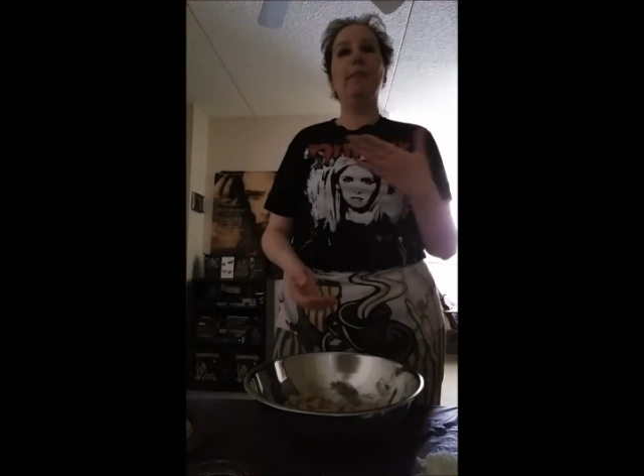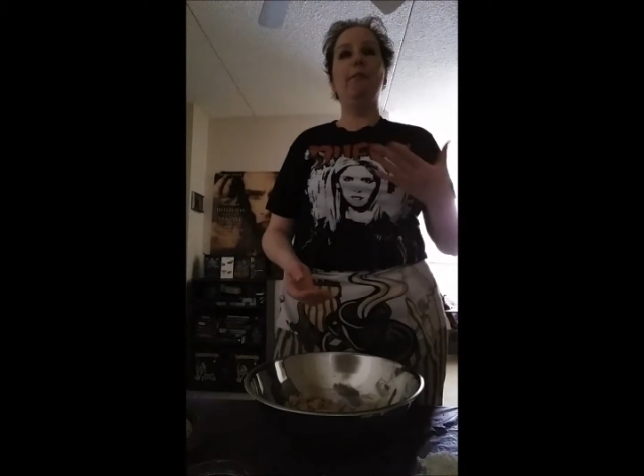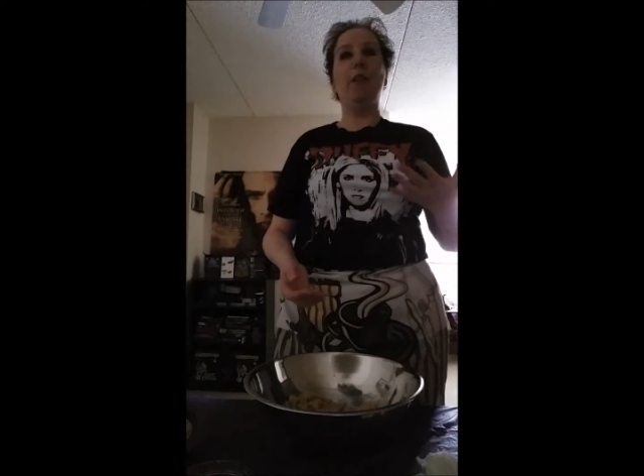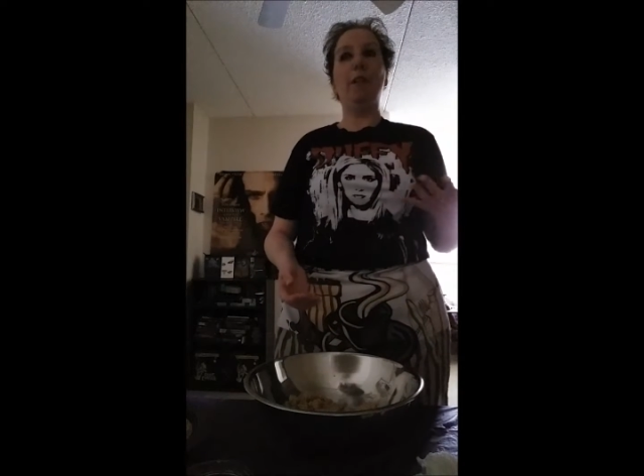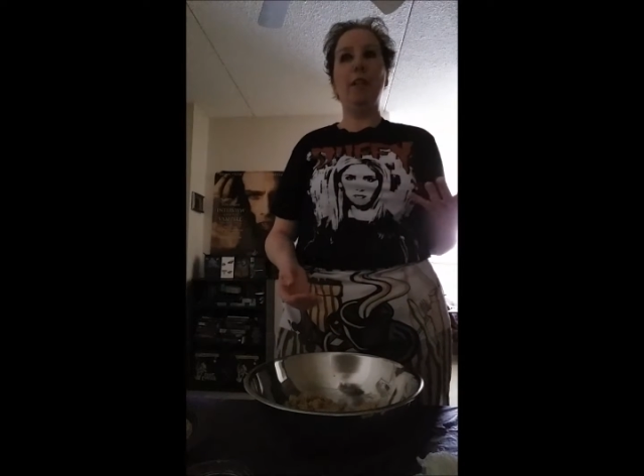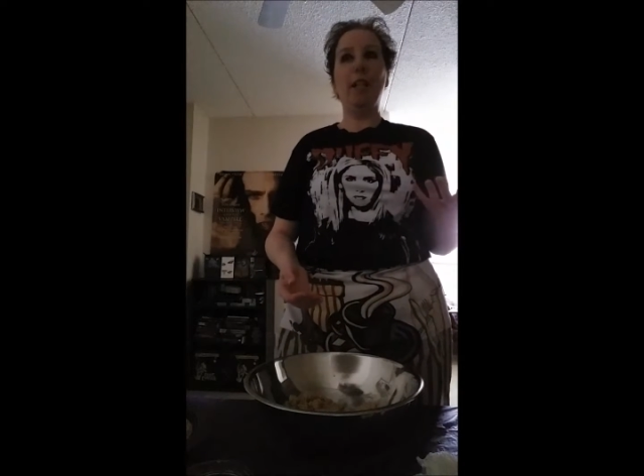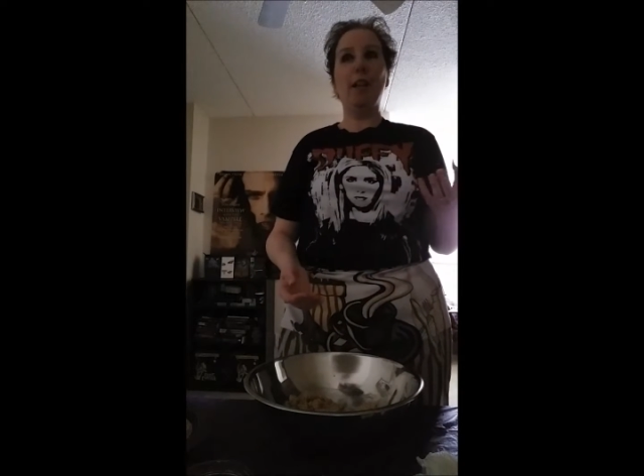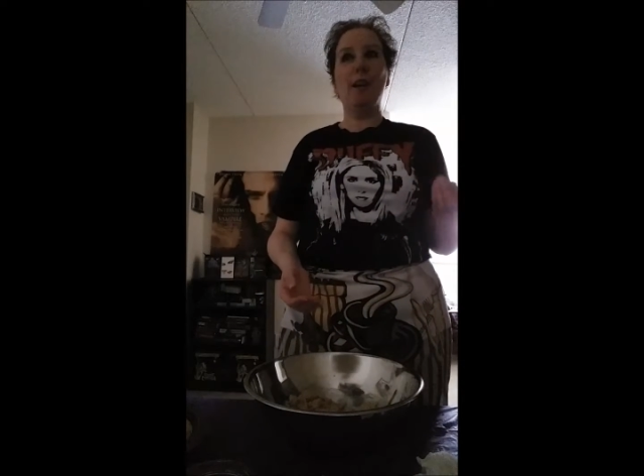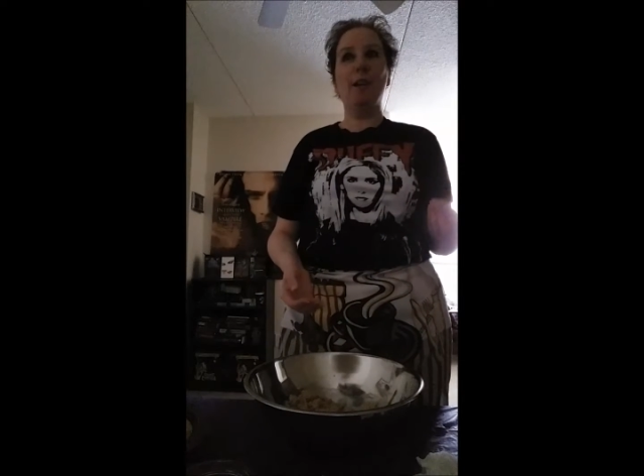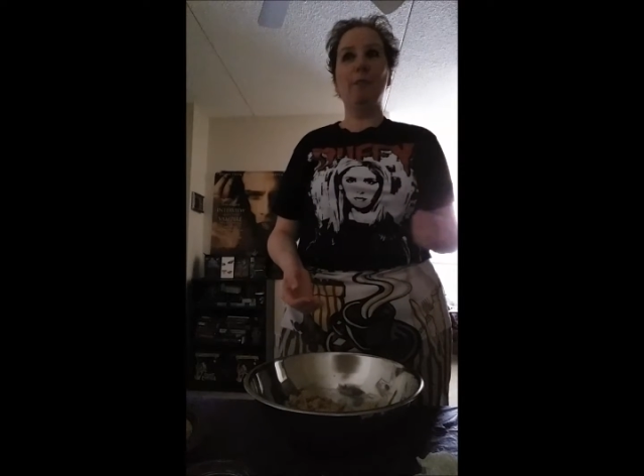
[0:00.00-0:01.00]

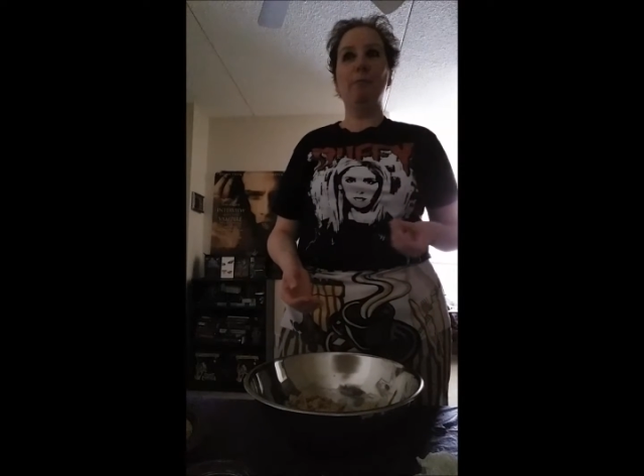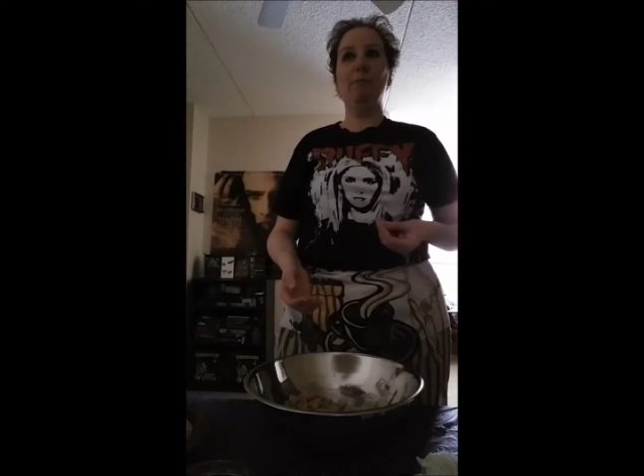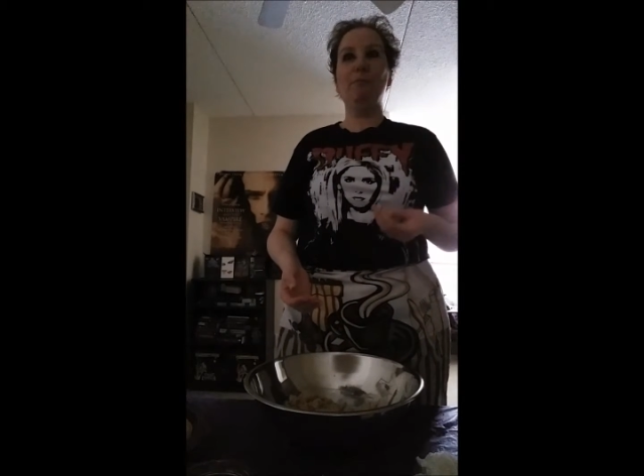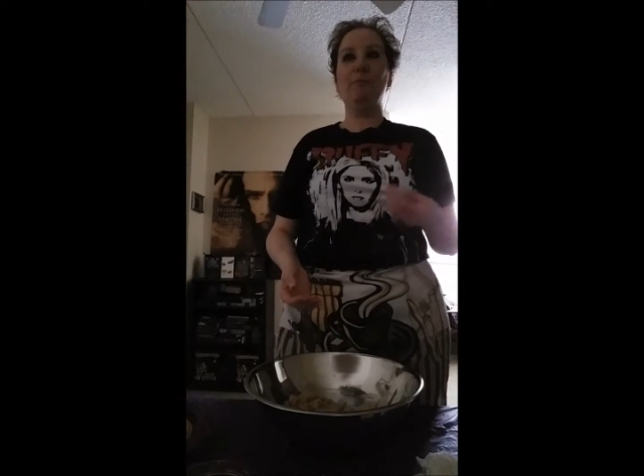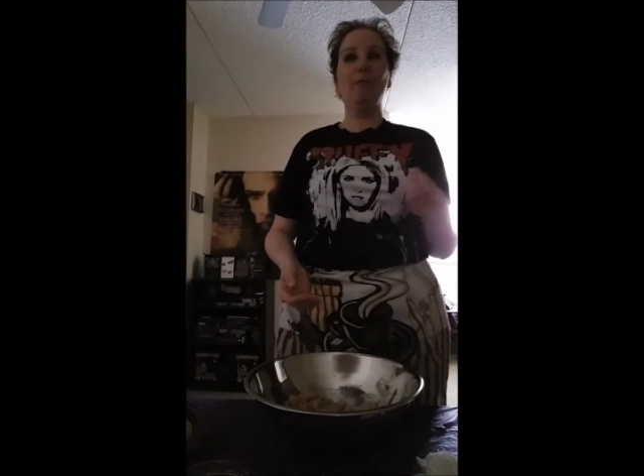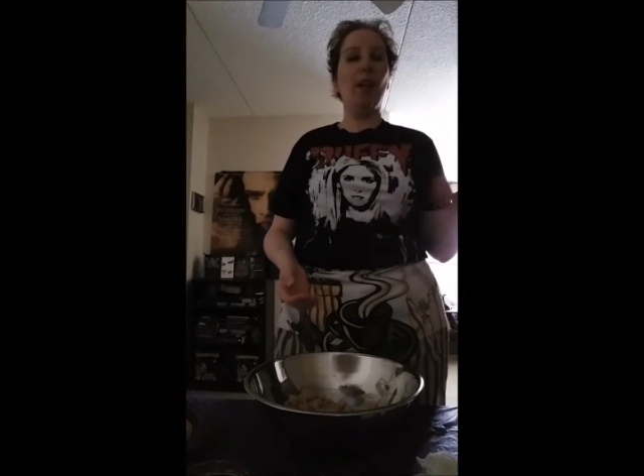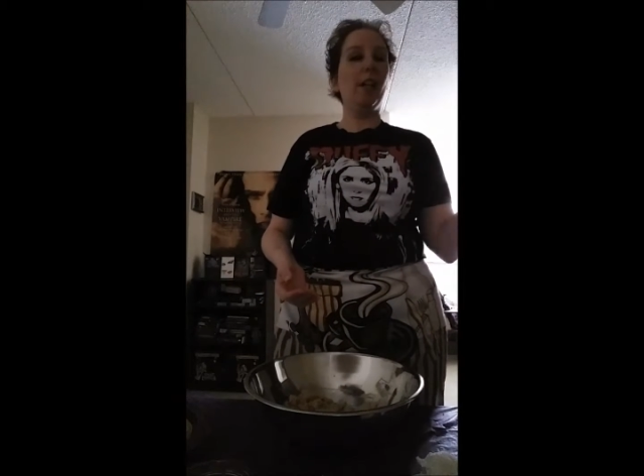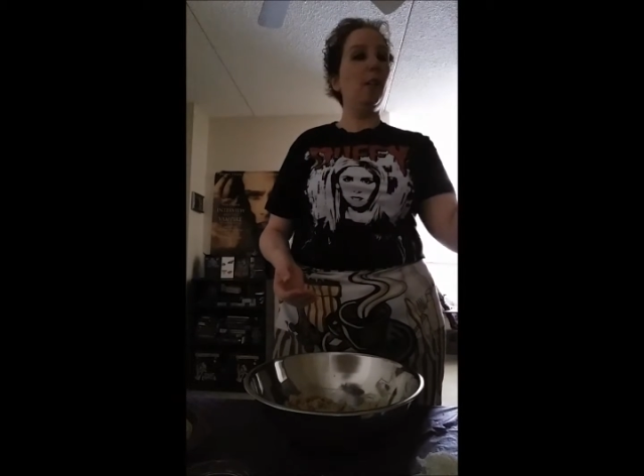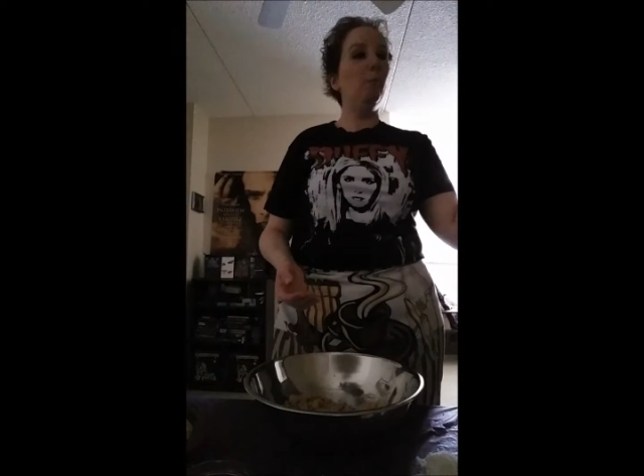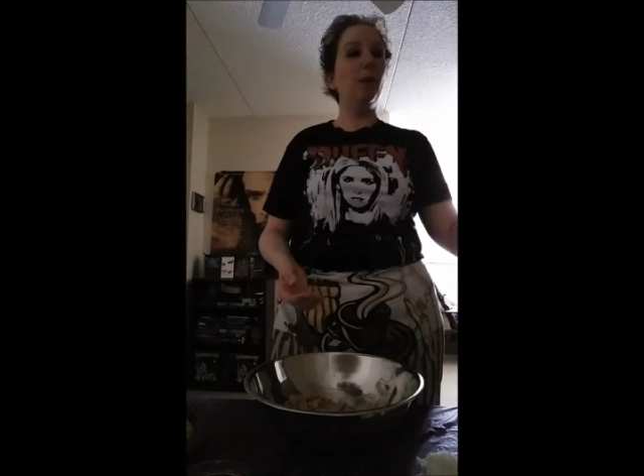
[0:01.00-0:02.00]
very, I
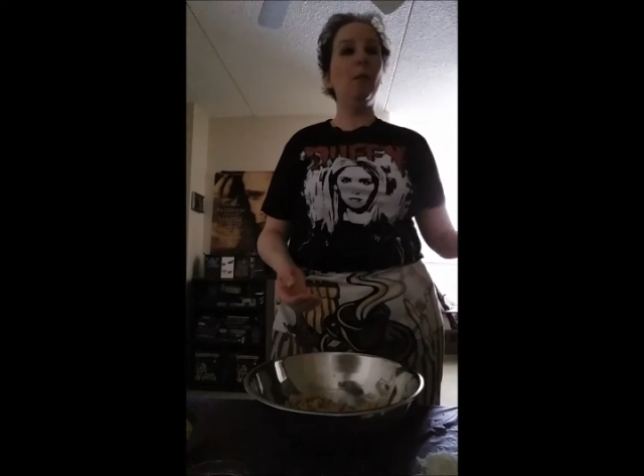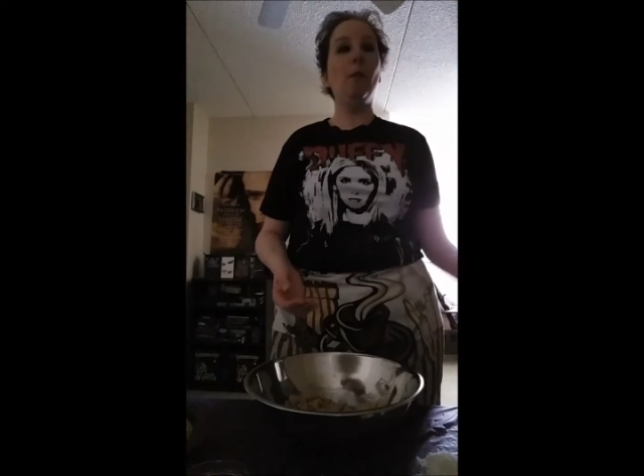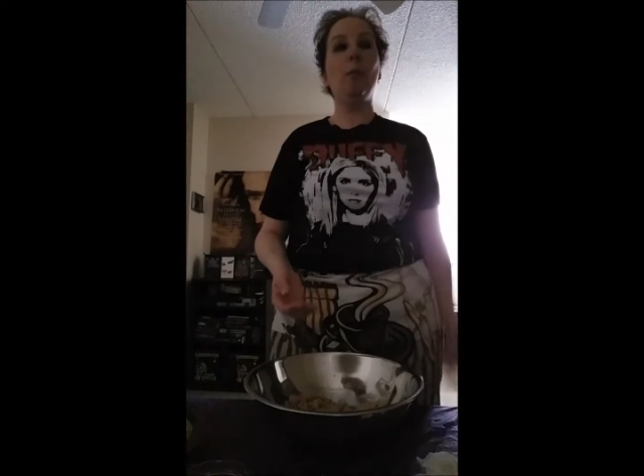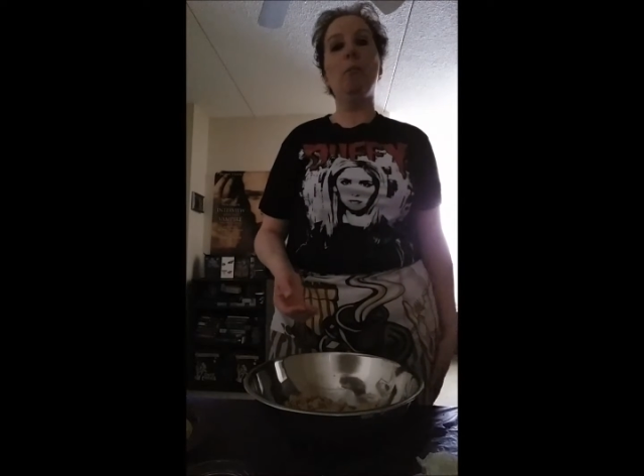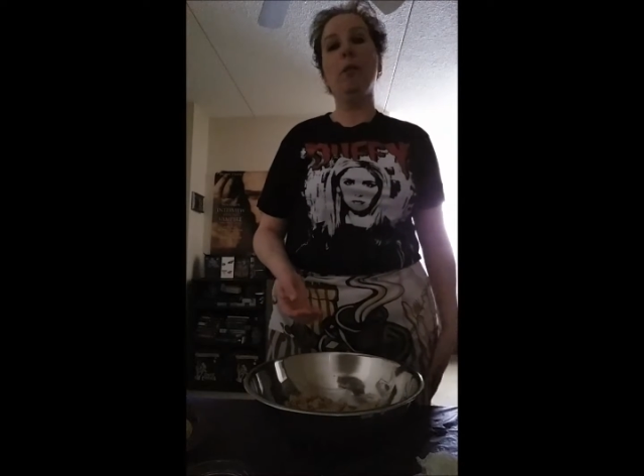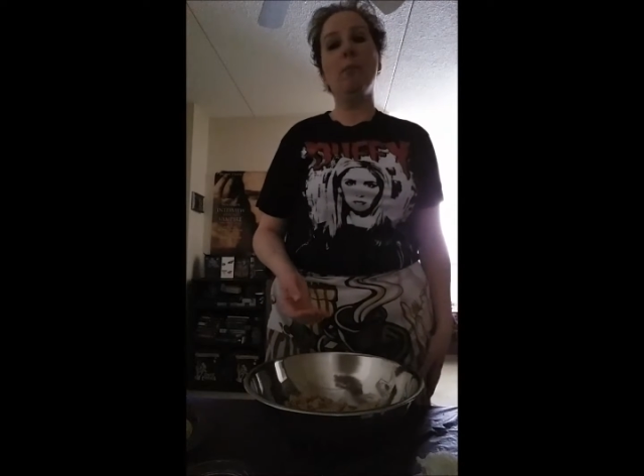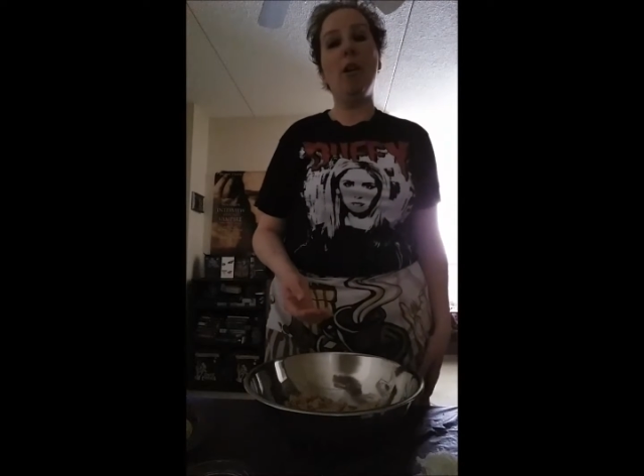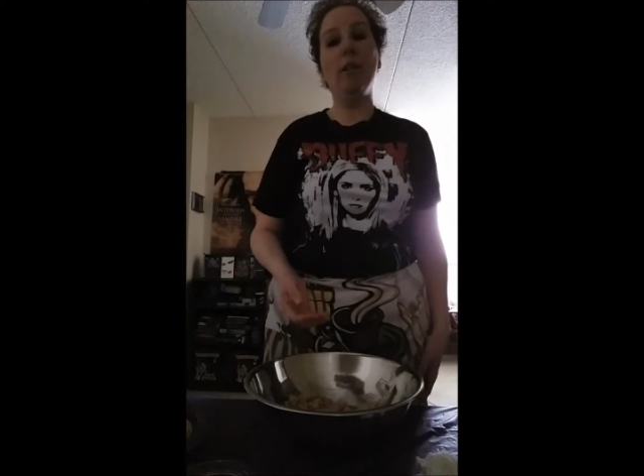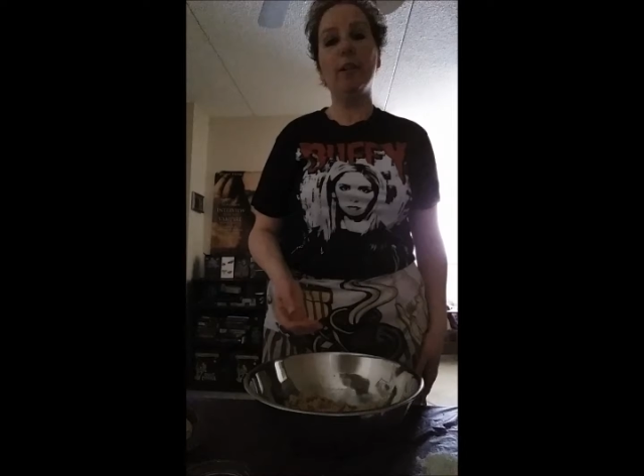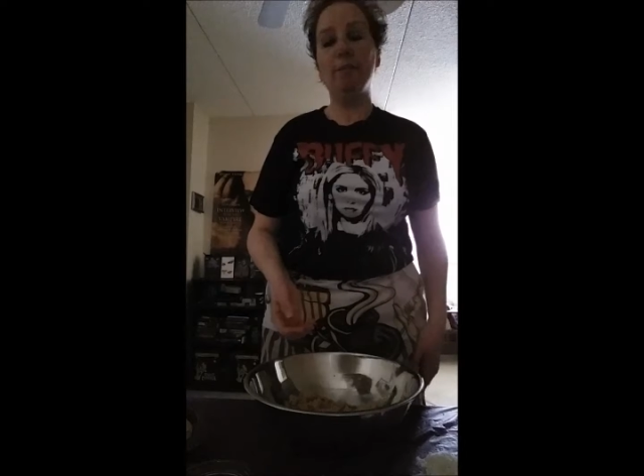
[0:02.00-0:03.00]
keep bringing up the word
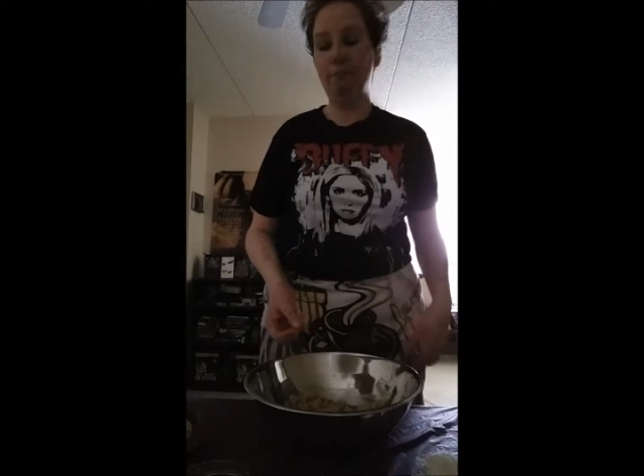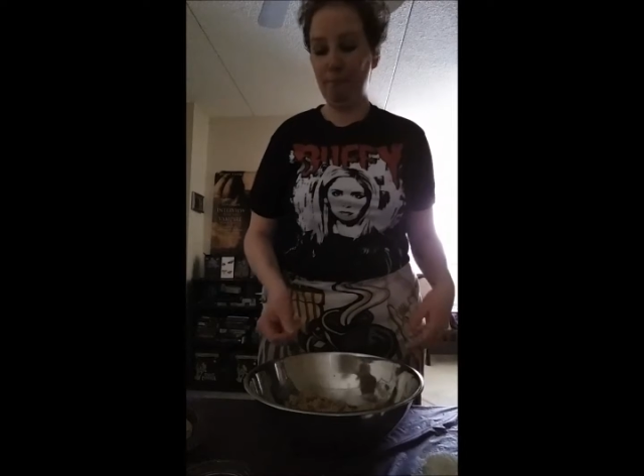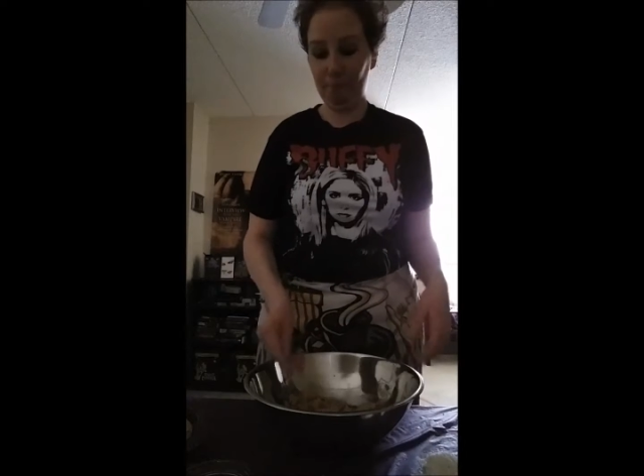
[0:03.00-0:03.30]
modern,